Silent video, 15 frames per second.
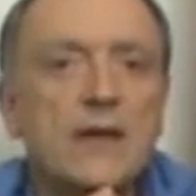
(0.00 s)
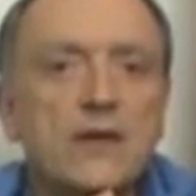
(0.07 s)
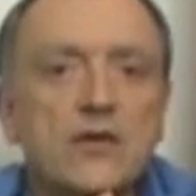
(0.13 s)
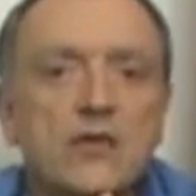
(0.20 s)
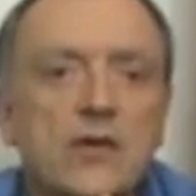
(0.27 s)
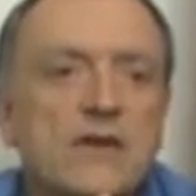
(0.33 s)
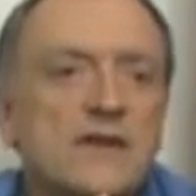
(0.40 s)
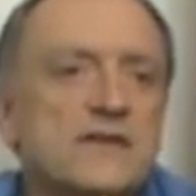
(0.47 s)
You
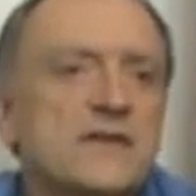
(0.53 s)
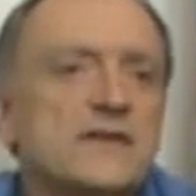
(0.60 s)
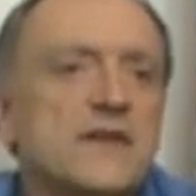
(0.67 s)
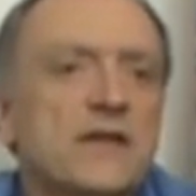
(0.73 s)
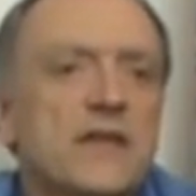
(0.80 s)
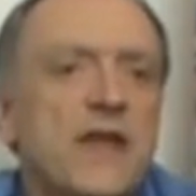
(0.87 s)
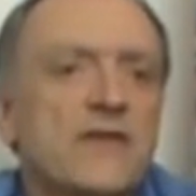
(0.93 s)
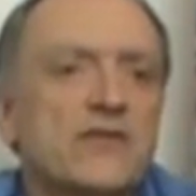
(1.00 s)
don't
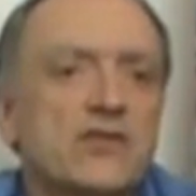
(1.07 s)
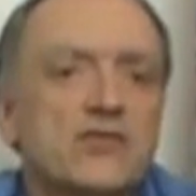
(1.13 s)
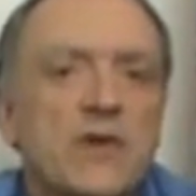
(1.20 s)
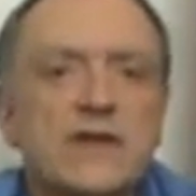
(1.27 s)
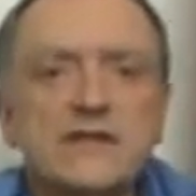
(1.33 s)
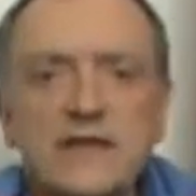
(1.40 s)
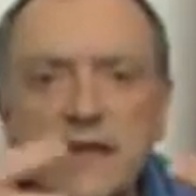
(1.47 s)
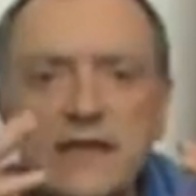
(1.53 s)
necessarily have to
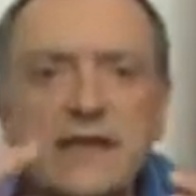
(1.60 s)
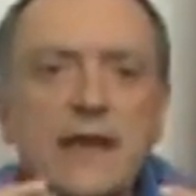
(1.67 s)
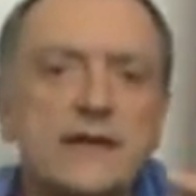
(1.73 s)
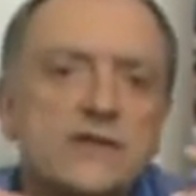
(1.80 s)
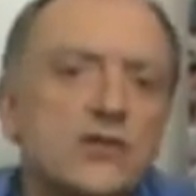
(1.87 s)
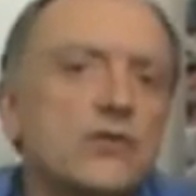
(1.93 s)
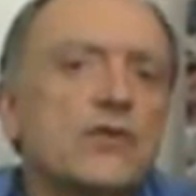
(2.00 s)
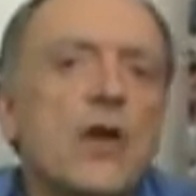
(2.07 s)
translate
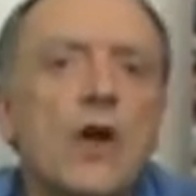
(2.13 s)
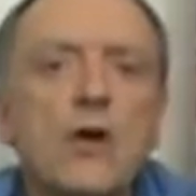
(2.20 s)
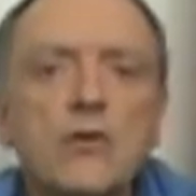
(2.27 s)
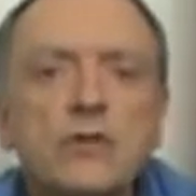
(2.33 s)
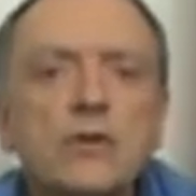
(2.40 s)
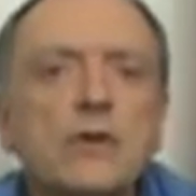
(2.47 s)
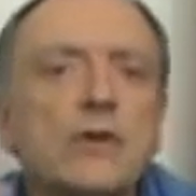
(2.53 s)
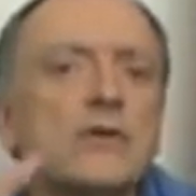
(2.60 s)
yes or no,
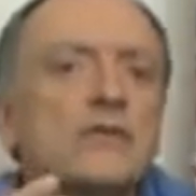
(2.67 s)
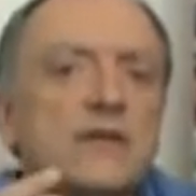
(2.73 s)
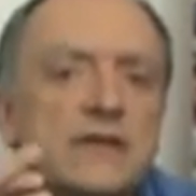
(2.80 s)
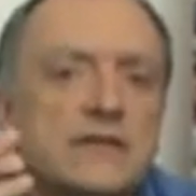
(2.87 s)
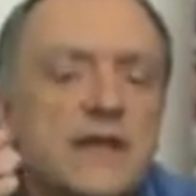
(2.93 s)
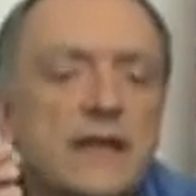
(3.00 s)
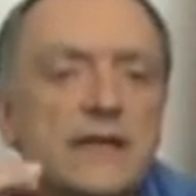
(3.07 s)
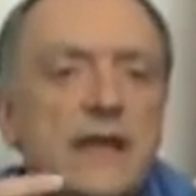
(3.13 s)
you know,
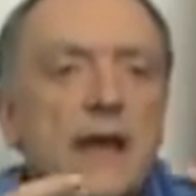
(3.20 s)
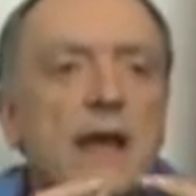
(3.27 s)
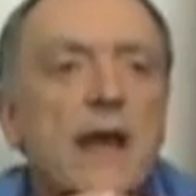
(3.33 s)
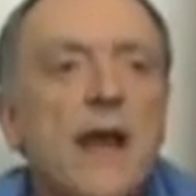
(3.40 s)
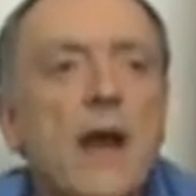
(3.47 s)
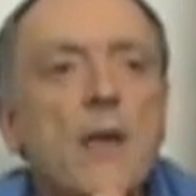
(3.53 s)
things like that.